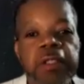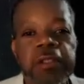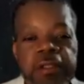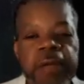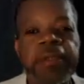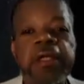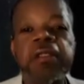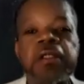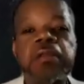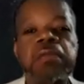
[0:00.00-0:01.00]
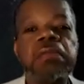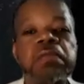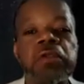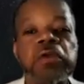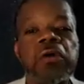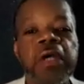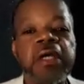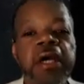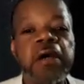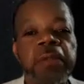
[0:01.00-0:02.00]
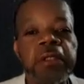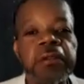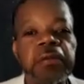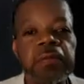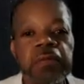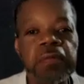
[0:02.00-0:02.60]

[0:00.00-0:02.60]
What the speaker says: He looked at me like this. You okay now, brother?